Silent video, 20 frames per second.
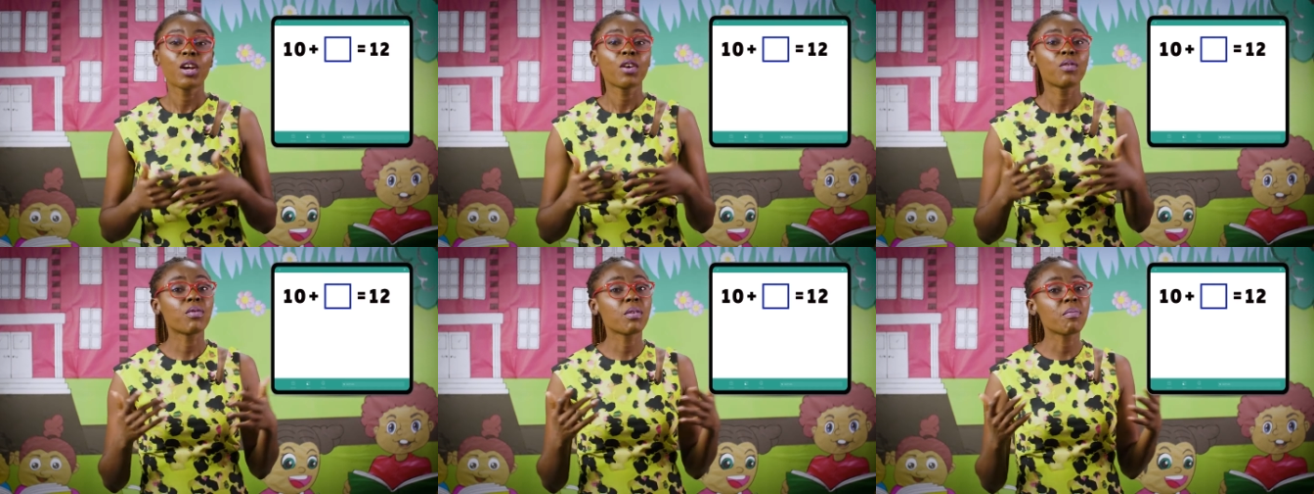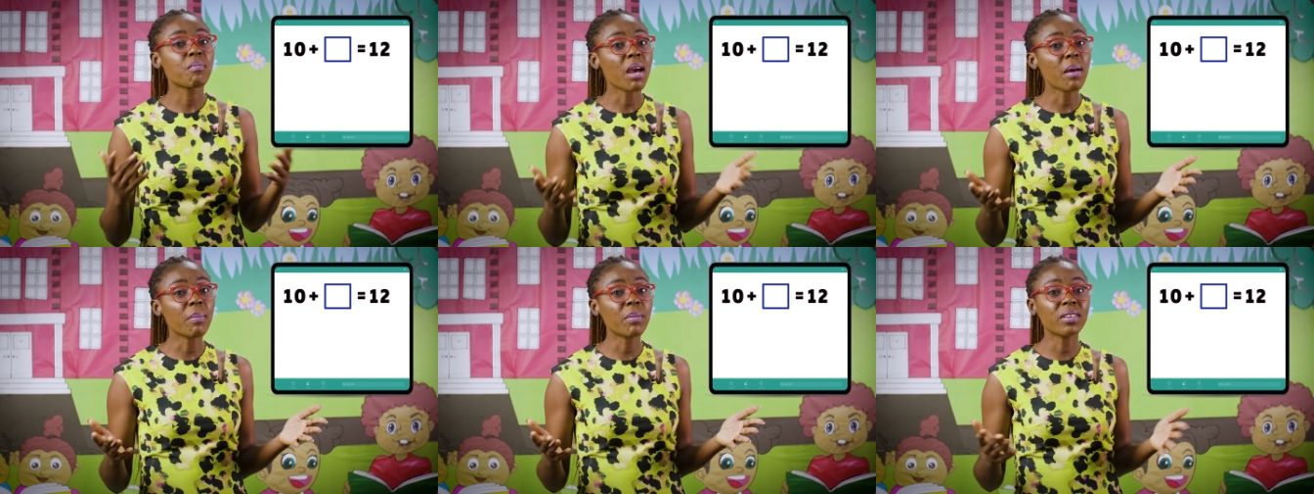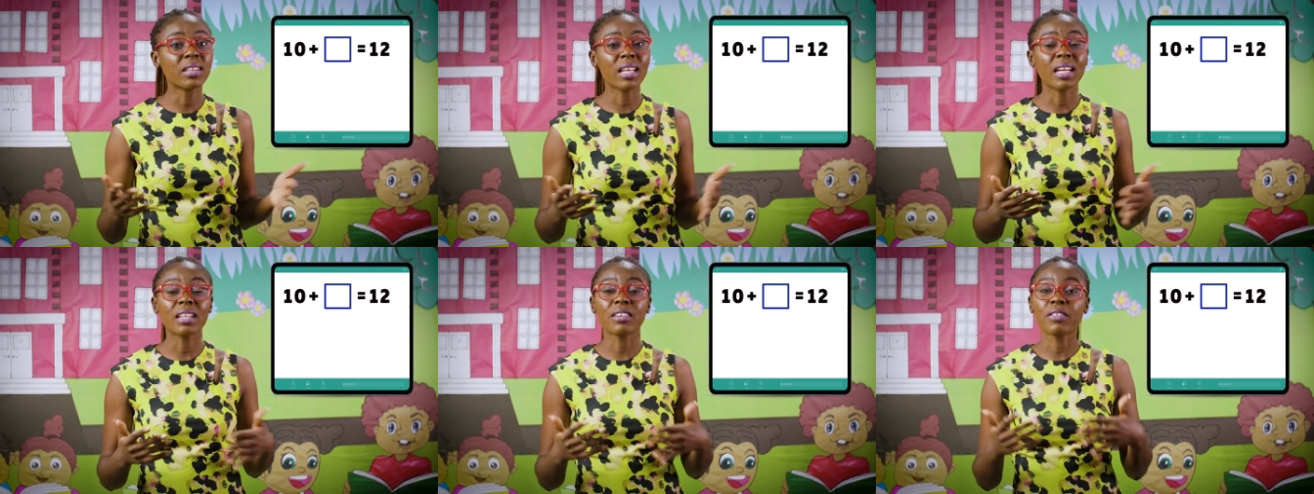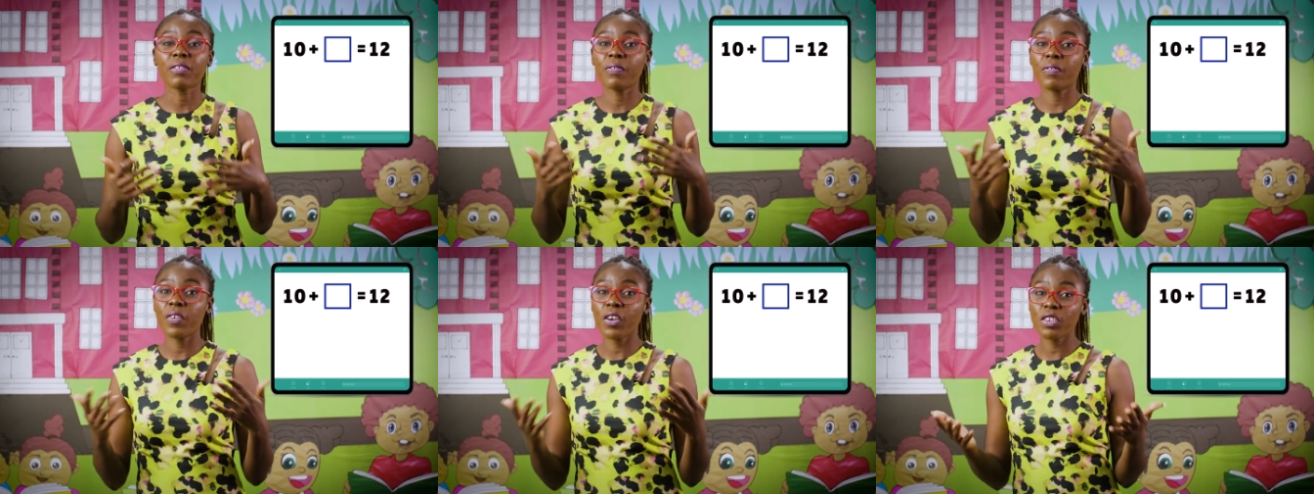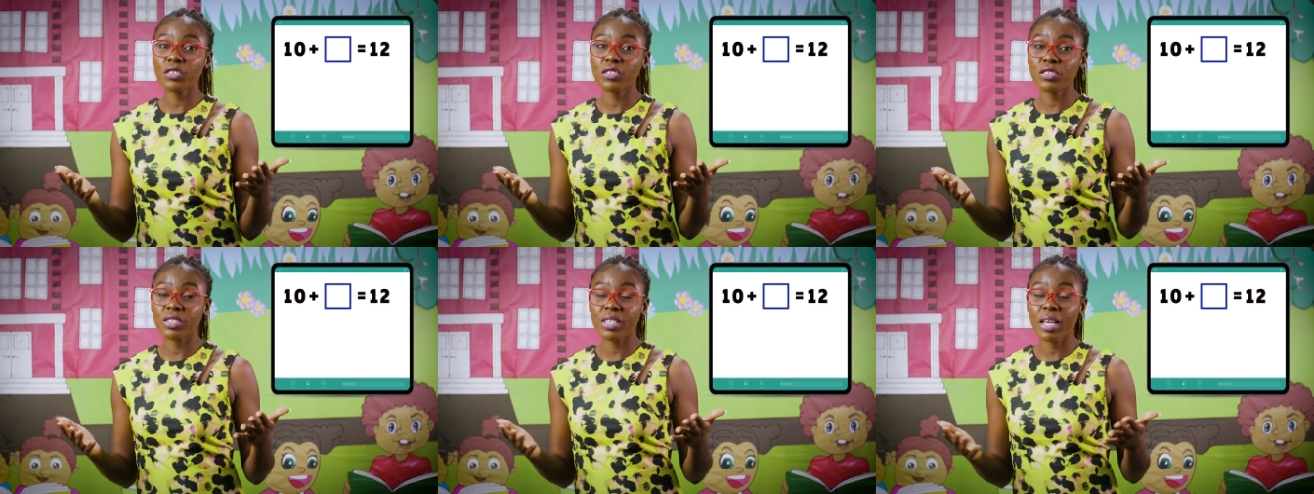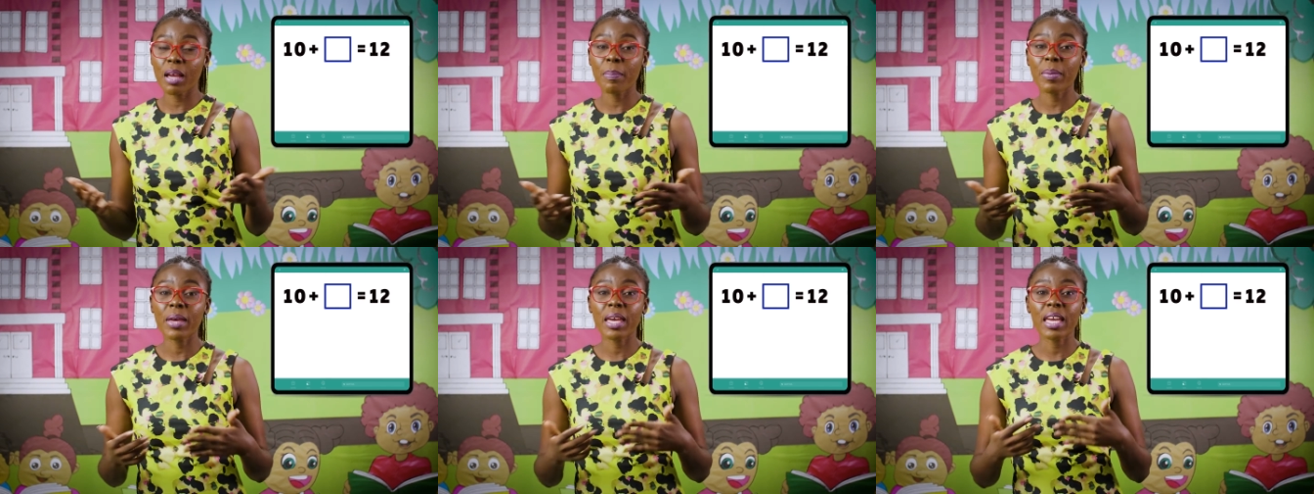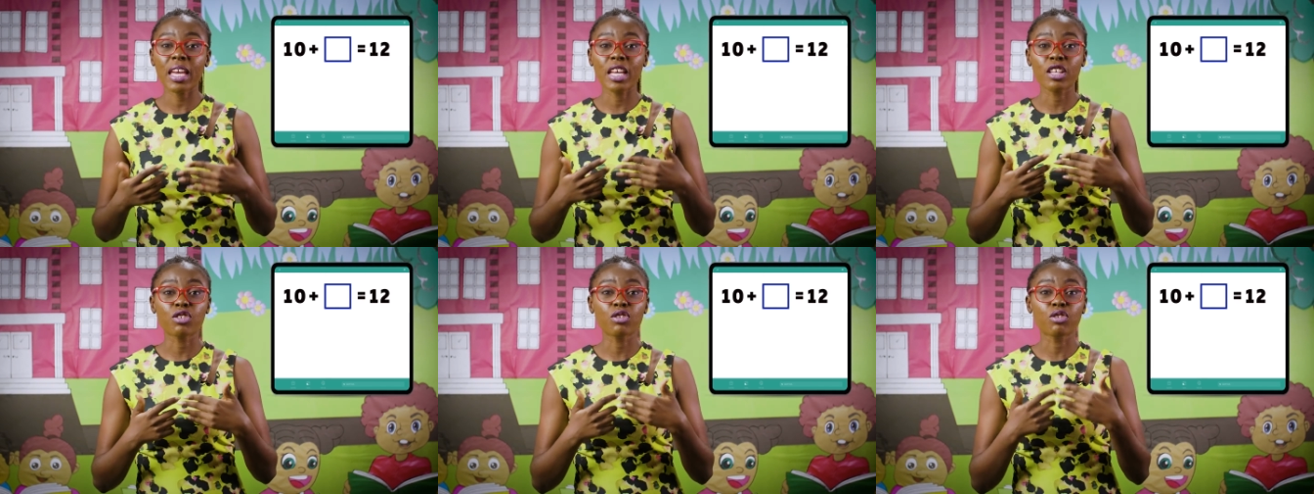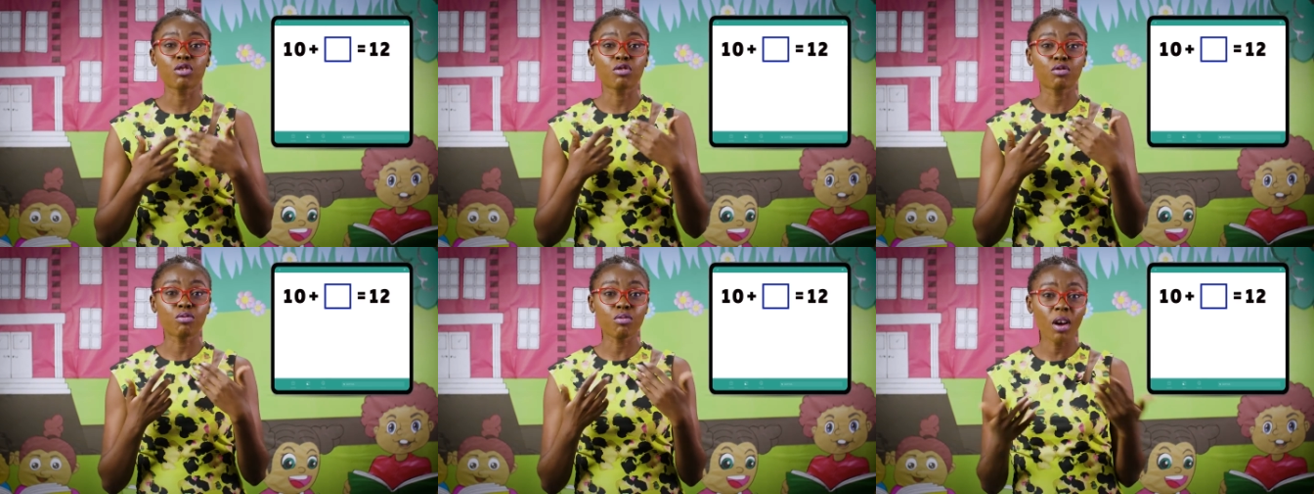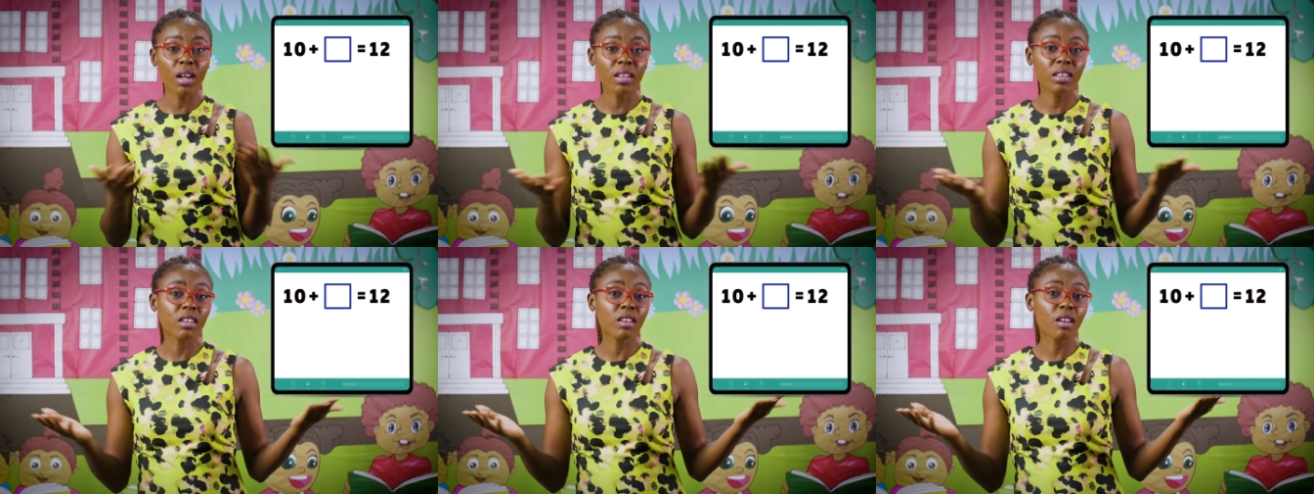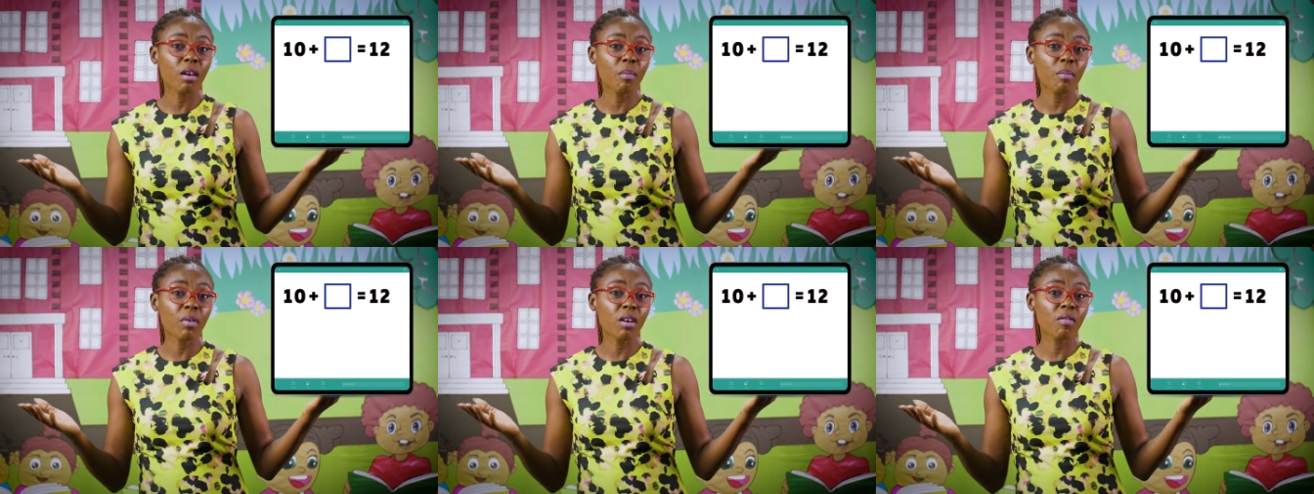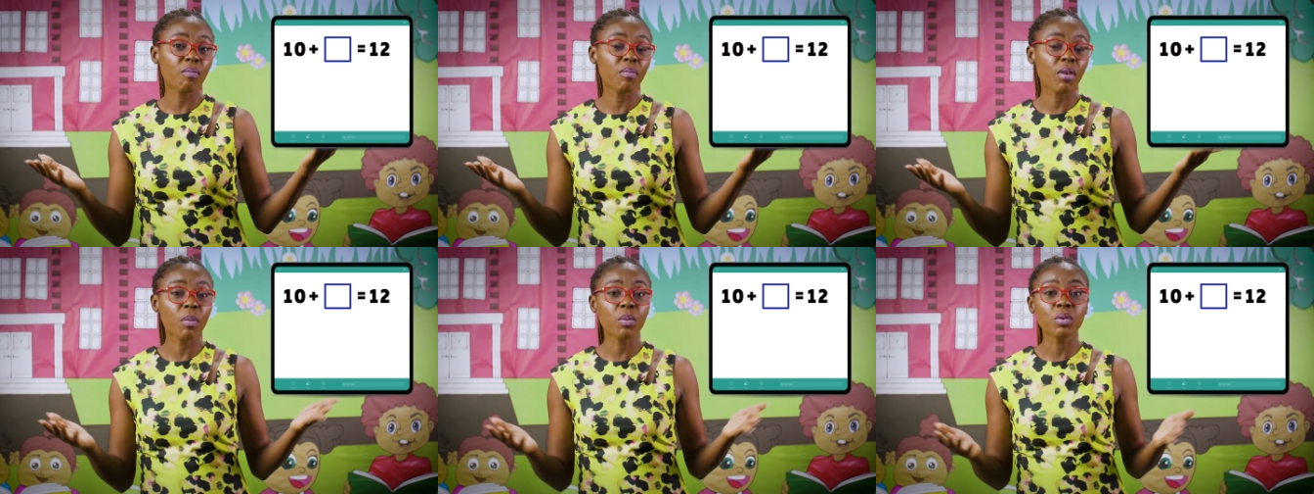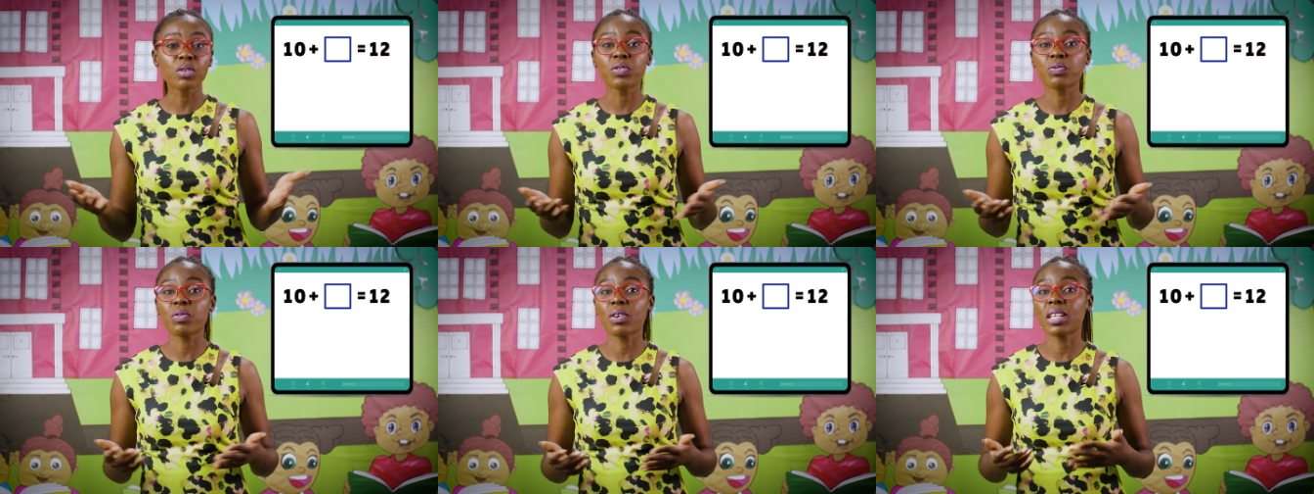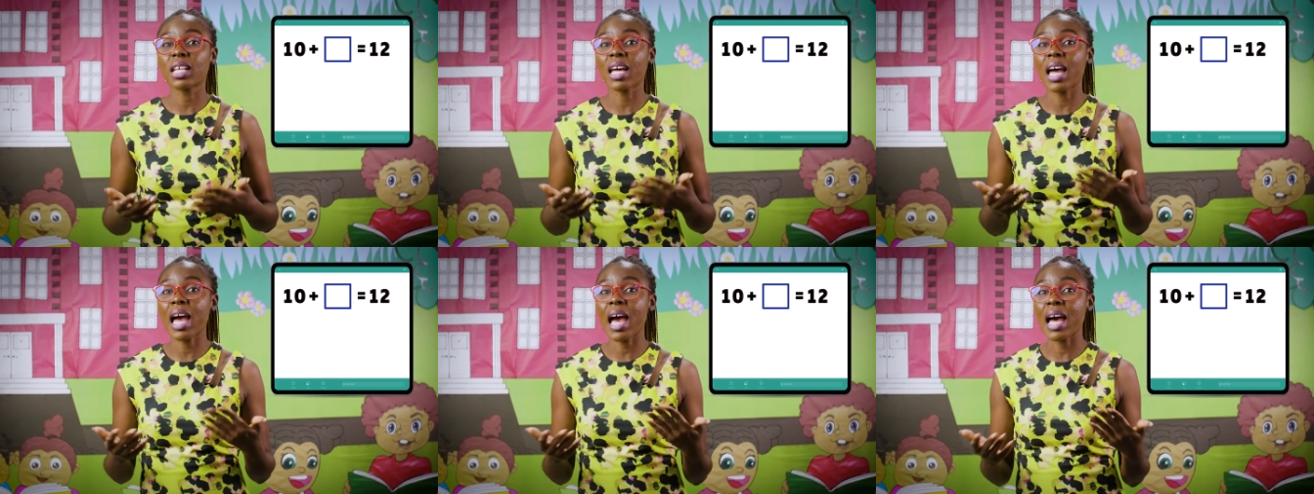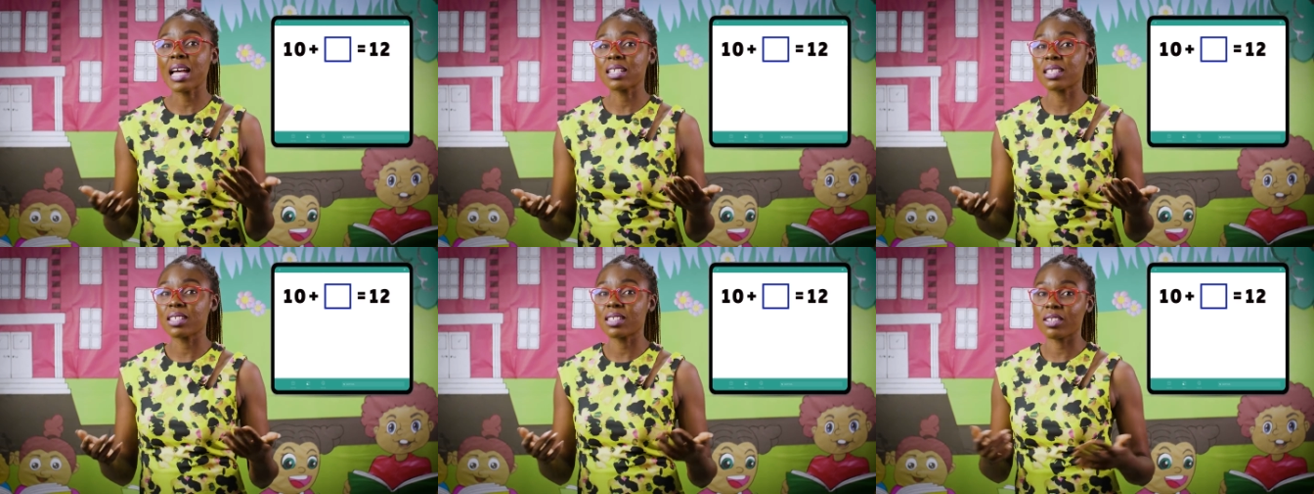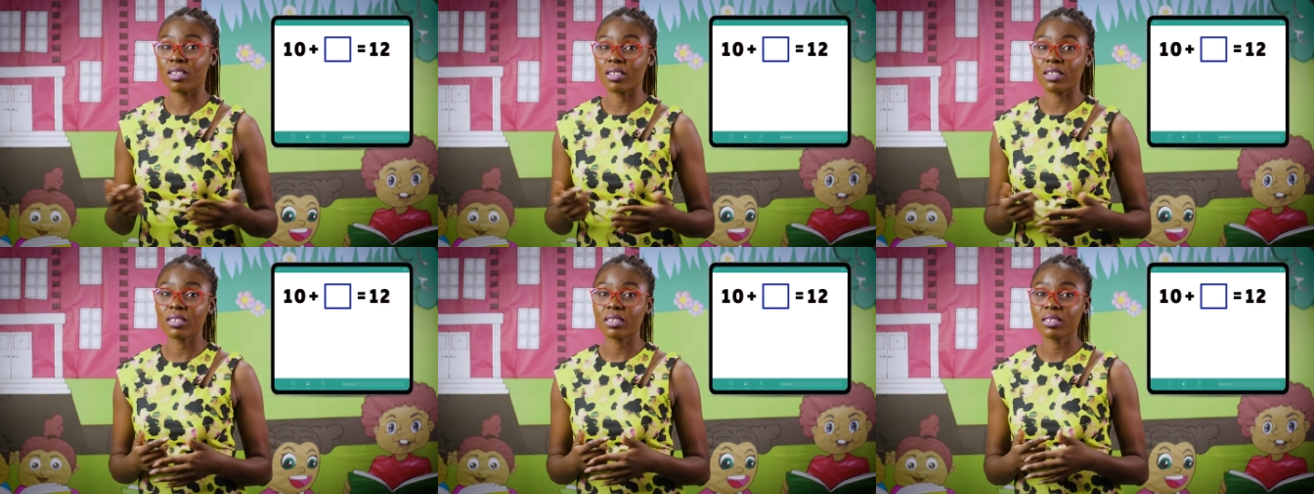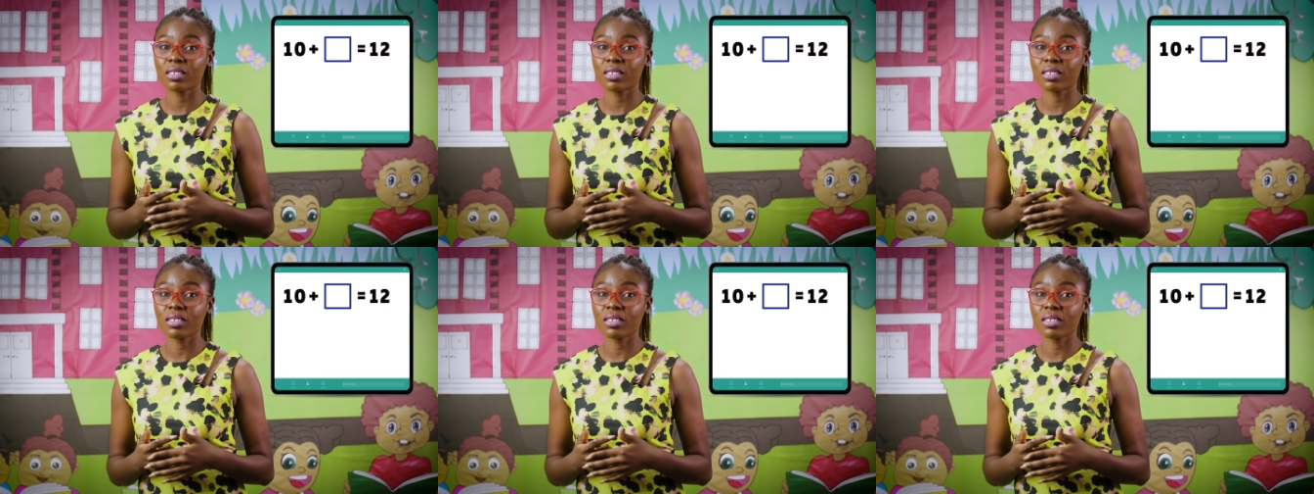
Remember that the first step is to draw the number of bubbles for the answer.